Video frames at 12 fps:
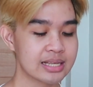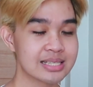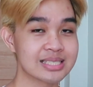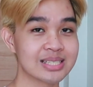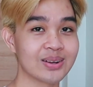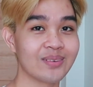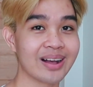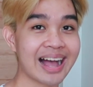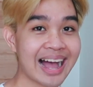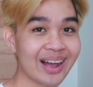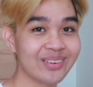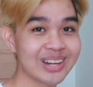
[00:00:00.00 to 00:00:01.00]
So
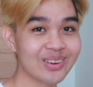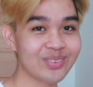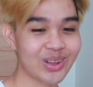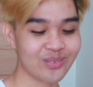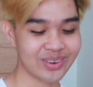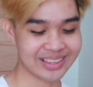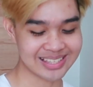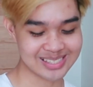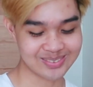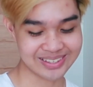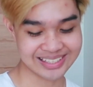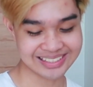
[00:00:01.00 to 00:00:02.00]
I would now be opening
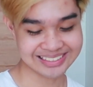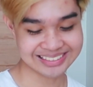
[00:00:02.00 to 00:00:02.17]
this one.